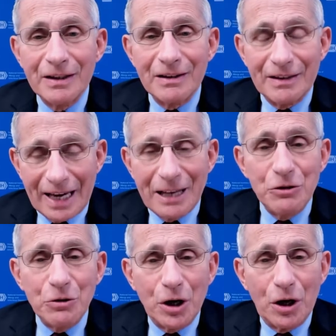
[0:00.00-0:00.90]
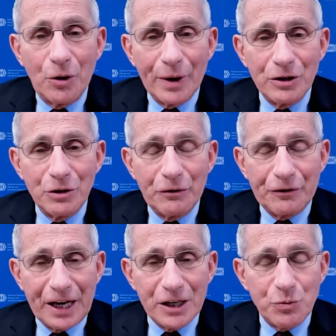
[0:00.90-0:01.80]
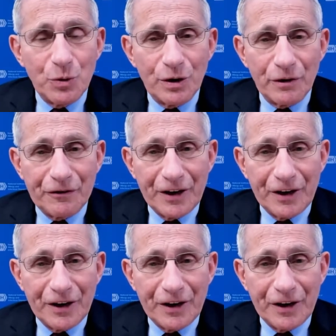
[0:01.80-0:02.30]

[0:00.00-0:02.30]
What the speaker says: Then you go and do phase 1 or